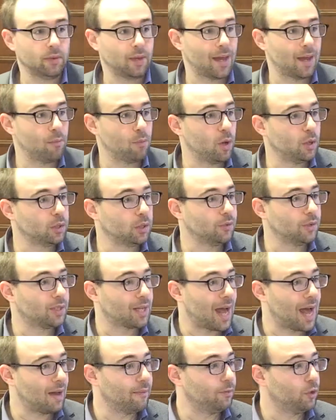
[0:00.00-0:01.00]
And most of the
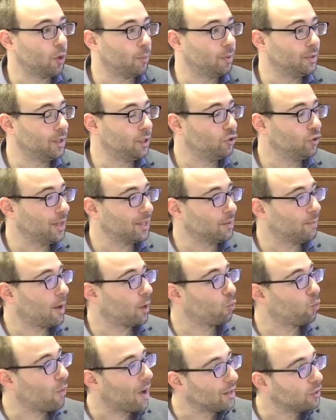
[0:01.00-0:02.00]
time, the opposition has
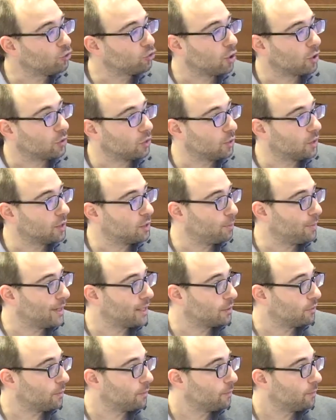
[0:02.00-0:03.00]
about one shot to
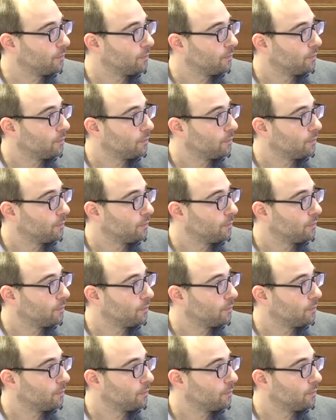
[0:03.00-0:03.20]
displace them.